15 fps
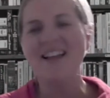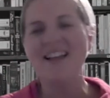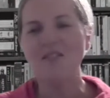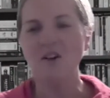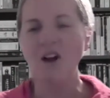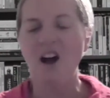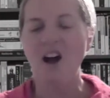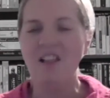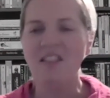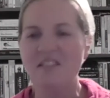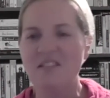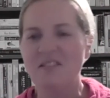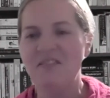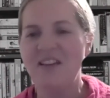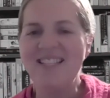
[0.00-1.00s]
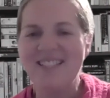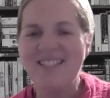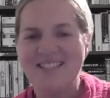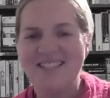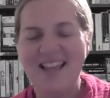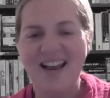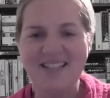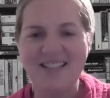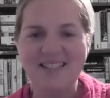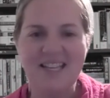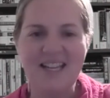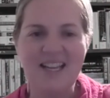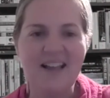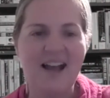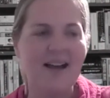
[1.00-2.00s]
for all of the faces that I
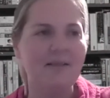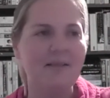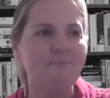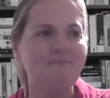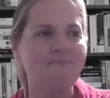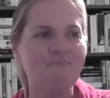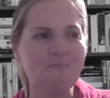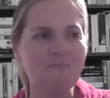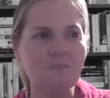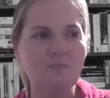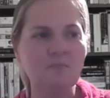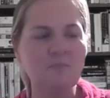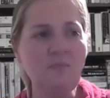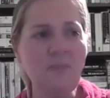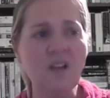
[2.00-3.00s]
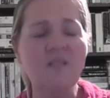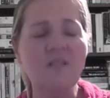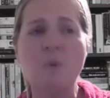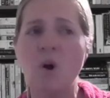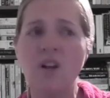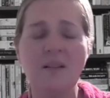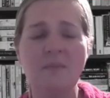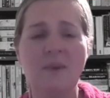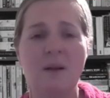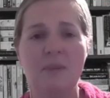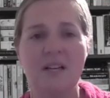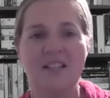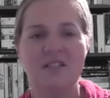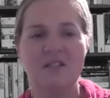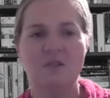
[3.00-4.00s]
see of Portland
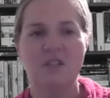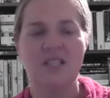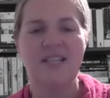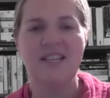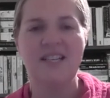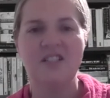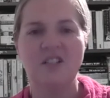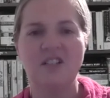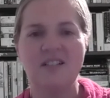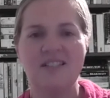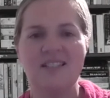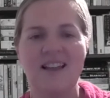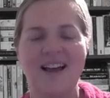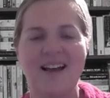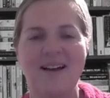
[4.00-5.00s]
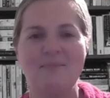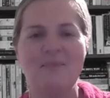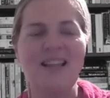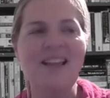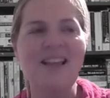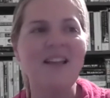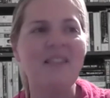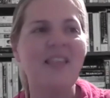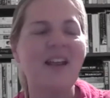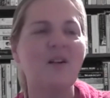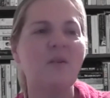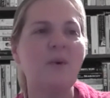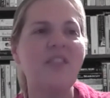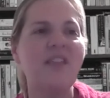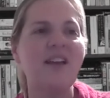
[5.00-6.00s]
Public School teachers that are
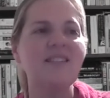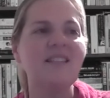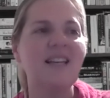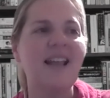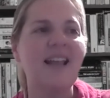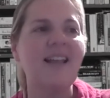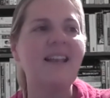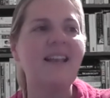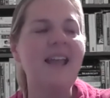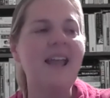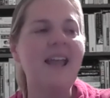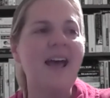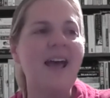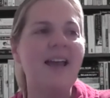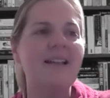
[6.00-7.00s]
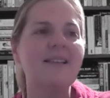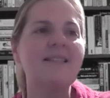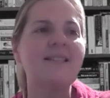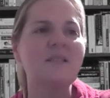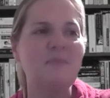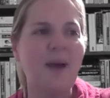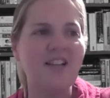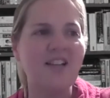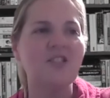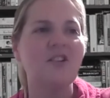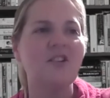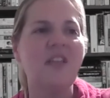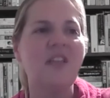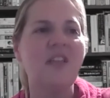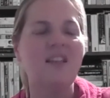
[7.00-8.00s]
with us tonight. And a special
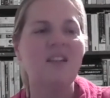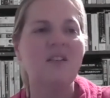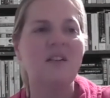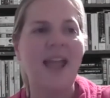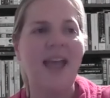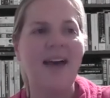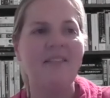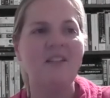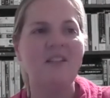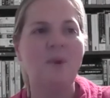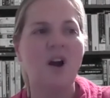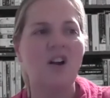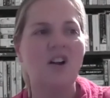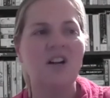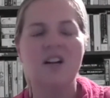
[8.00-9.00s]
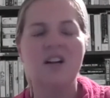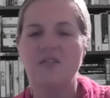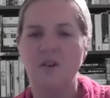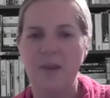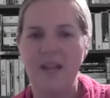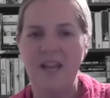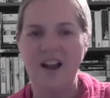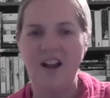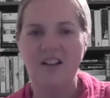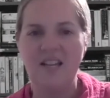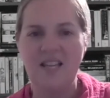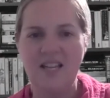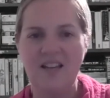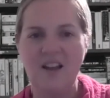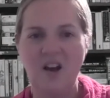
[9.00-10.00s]
thank you to Kathy Parker for being our
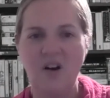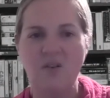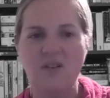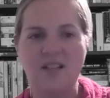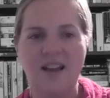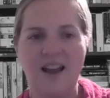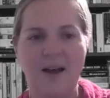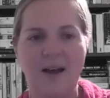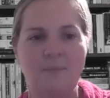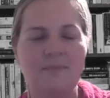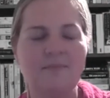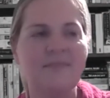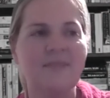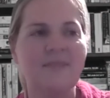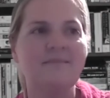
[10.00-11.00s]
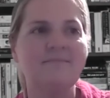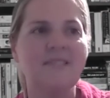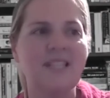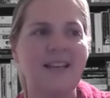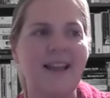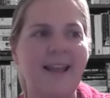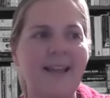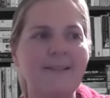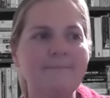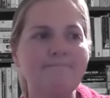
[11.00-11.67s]
keynote tonight.